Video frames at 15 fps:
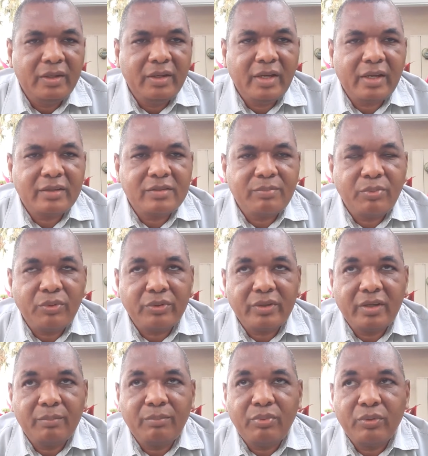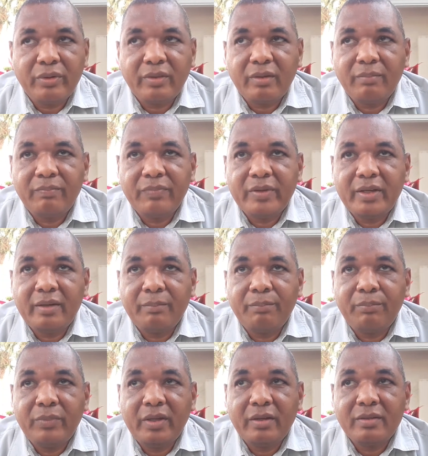
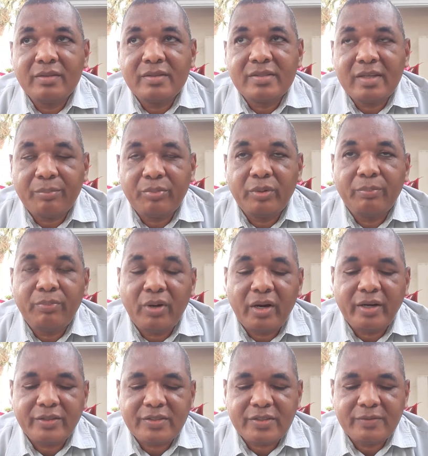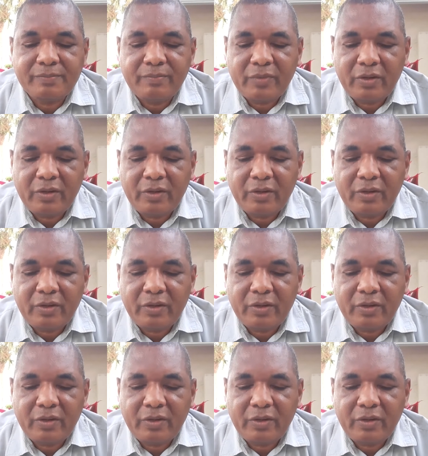in separate parts.